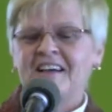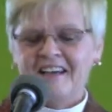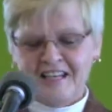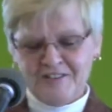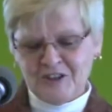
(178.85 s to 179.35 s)

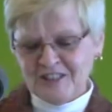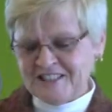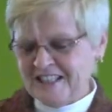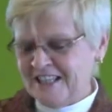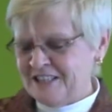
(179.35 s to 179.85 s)
And of course,
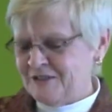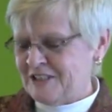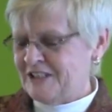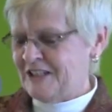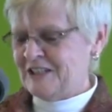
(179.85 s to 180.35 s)
I'd like to
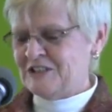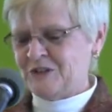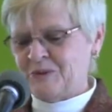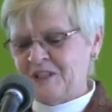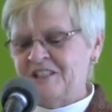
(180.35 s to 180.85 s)
acknowledge
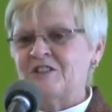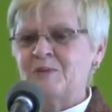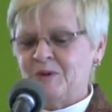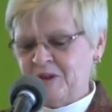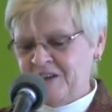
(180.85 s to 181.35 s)
the work and
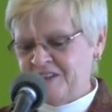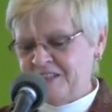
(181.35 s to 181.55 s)
support of